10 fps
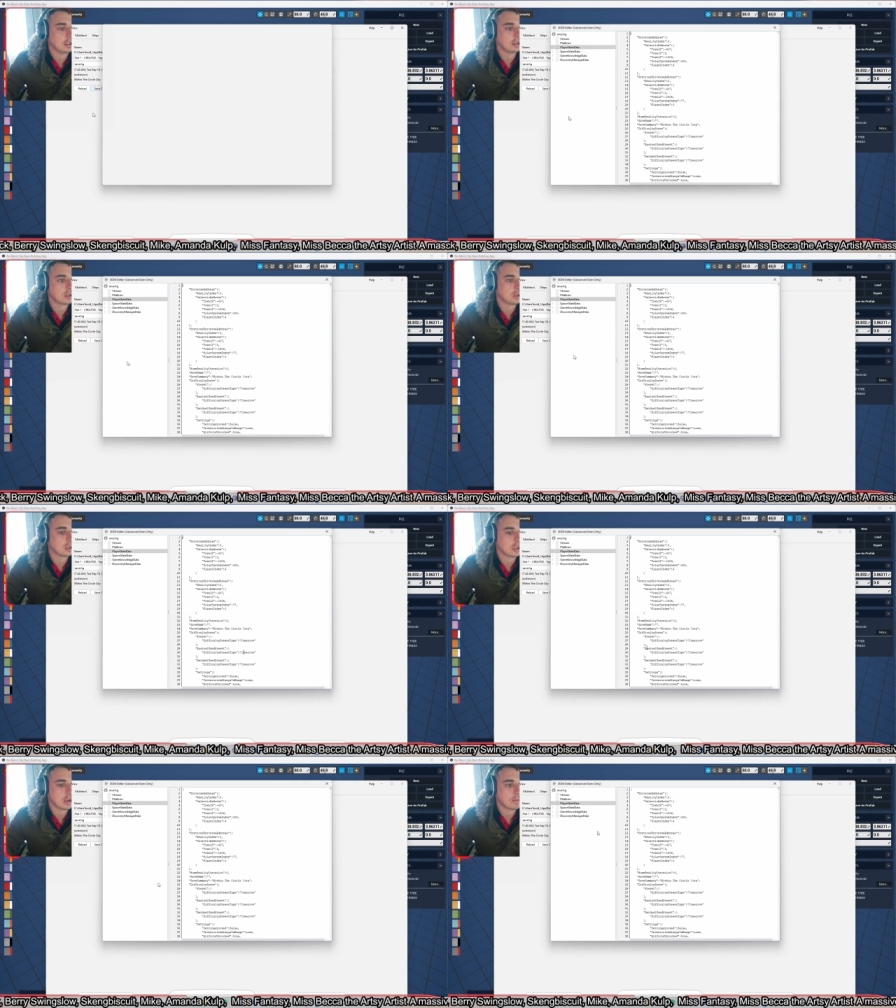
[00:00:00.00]
It's good to
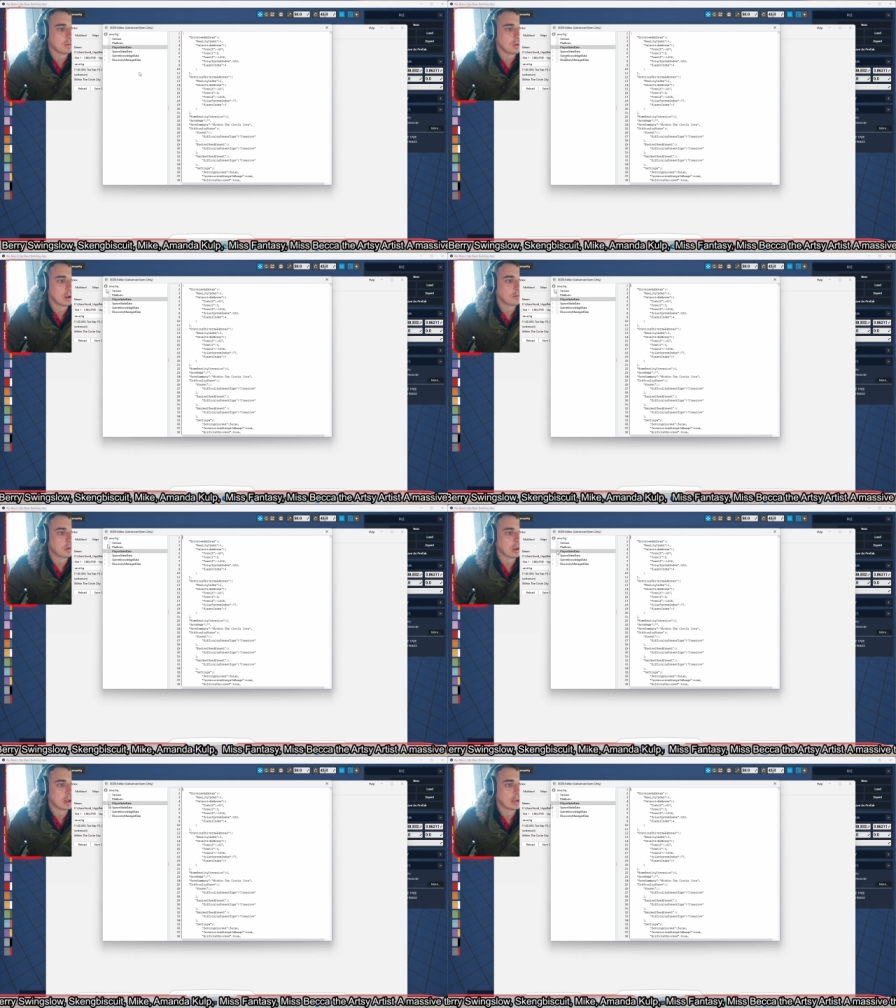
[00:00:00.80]
keep going on for
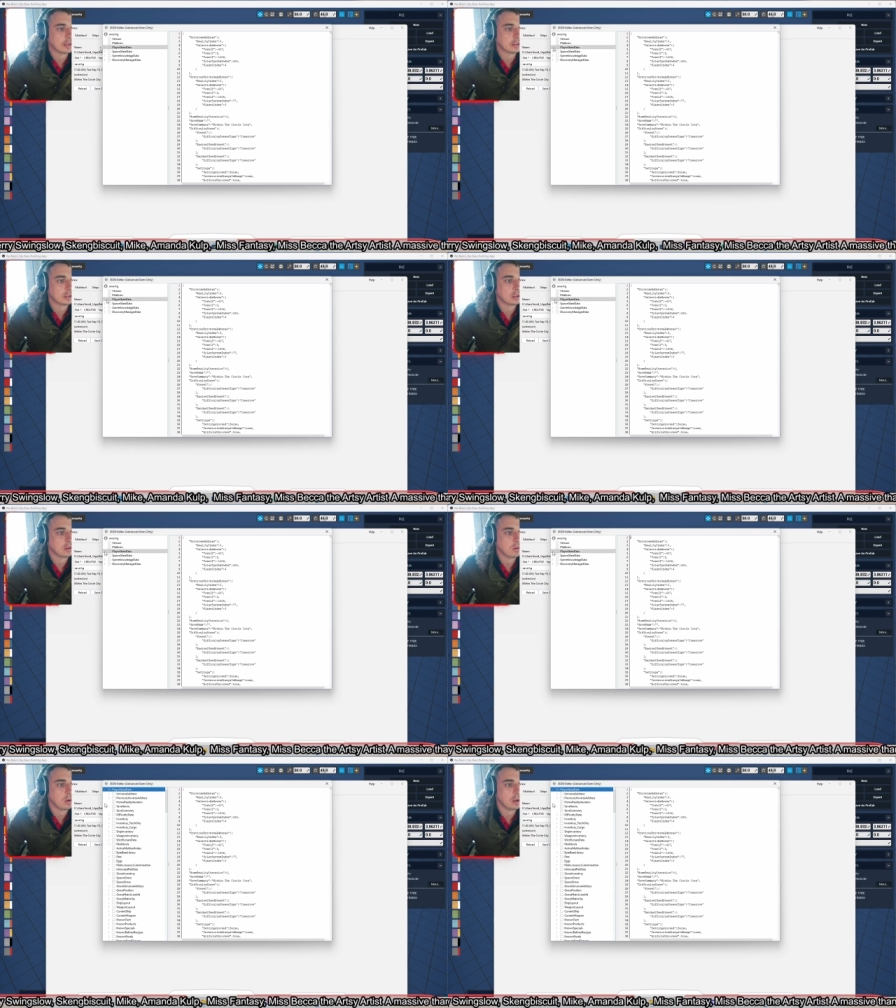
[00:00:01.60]
it, guys,
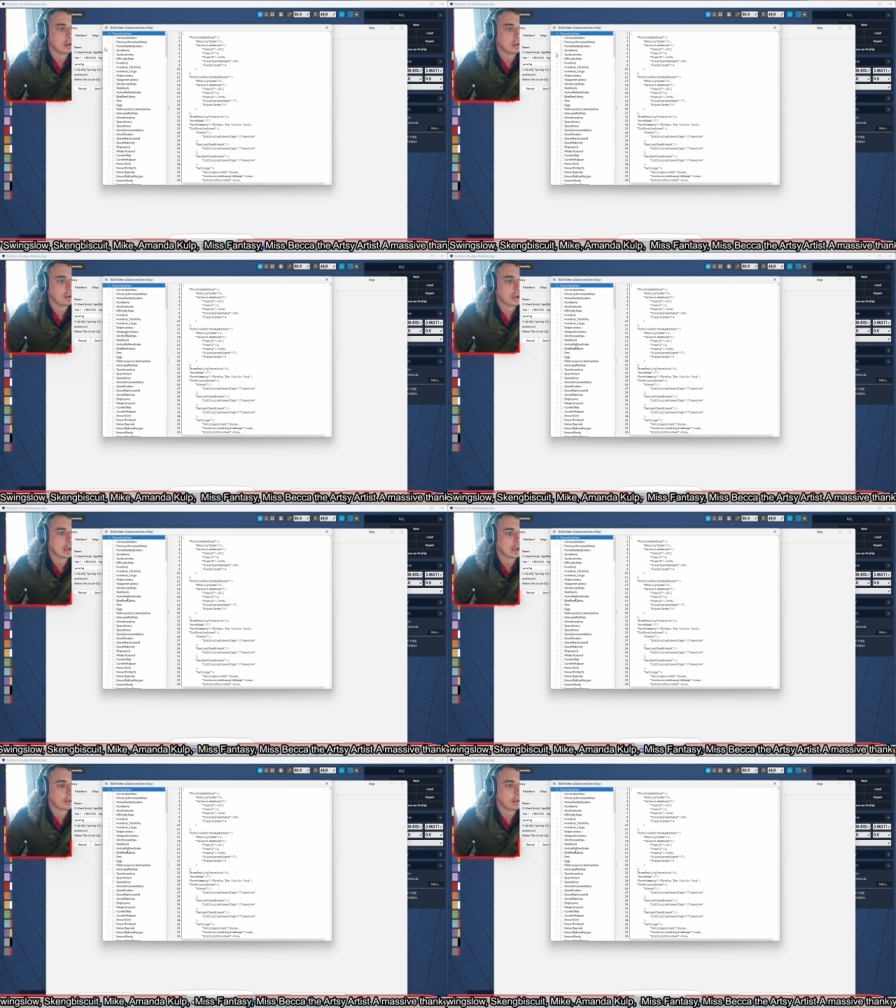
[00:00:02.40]
so uh, you get
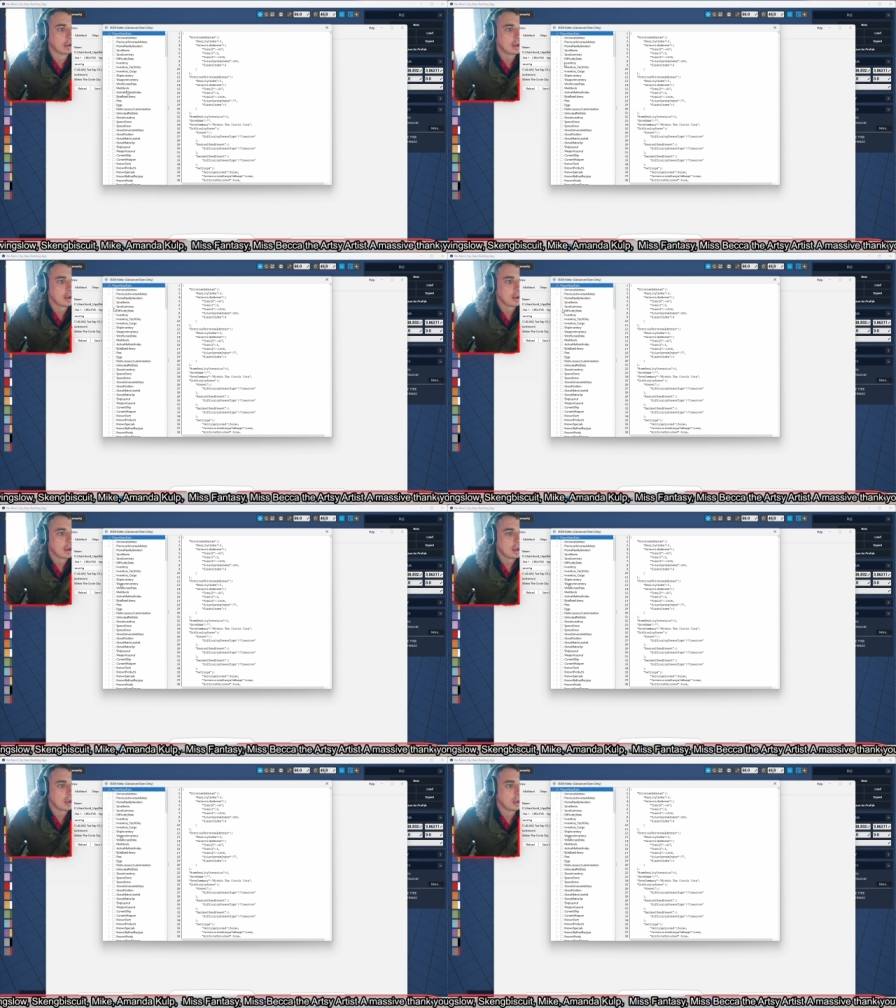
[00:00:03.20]
angry at
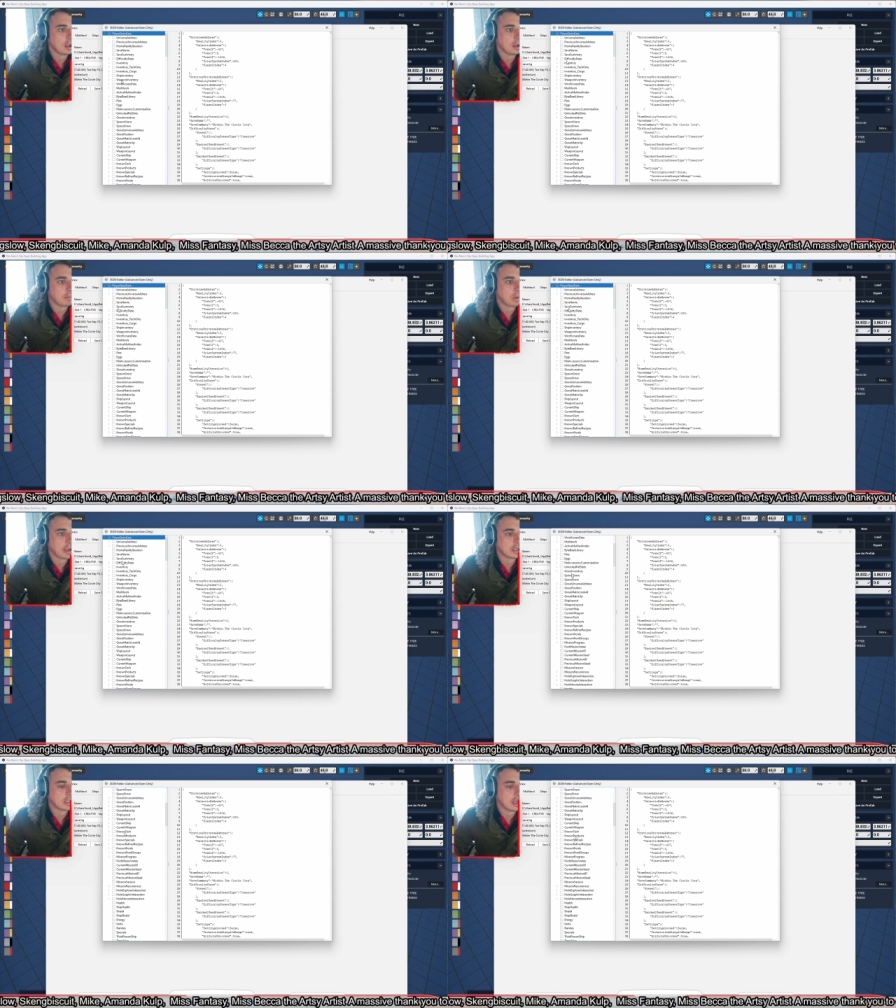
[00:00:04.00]
uh,
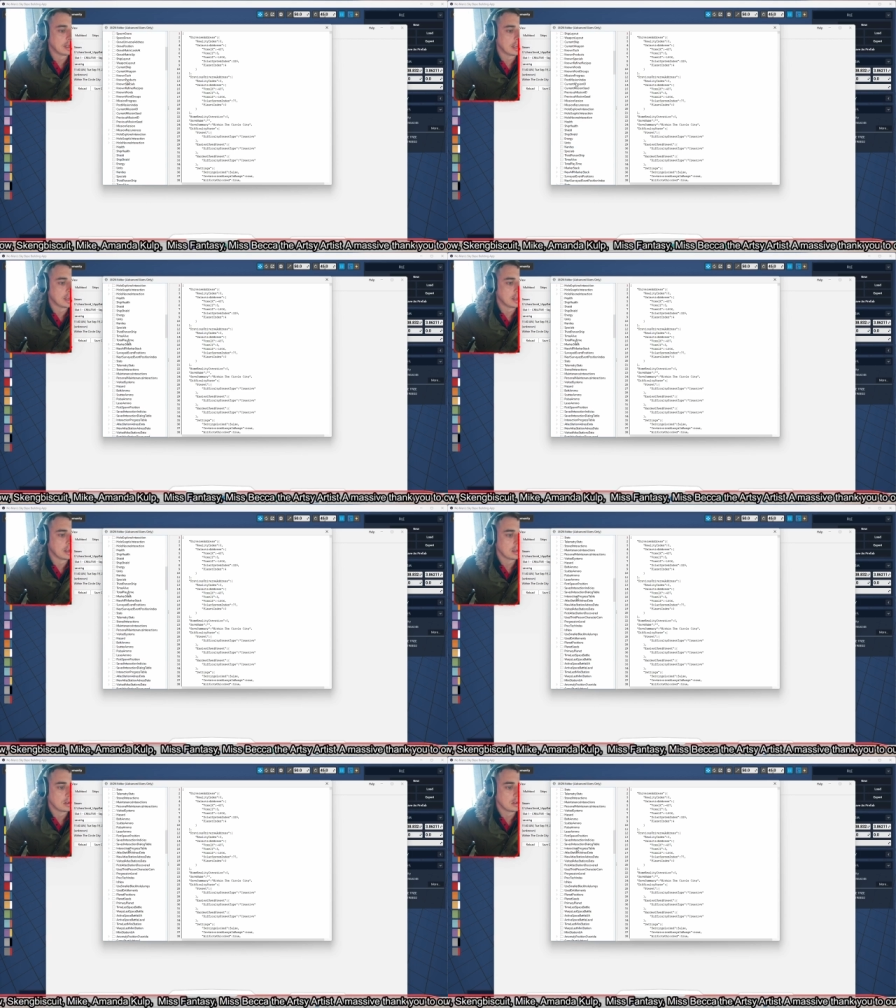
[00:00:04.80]
player state data.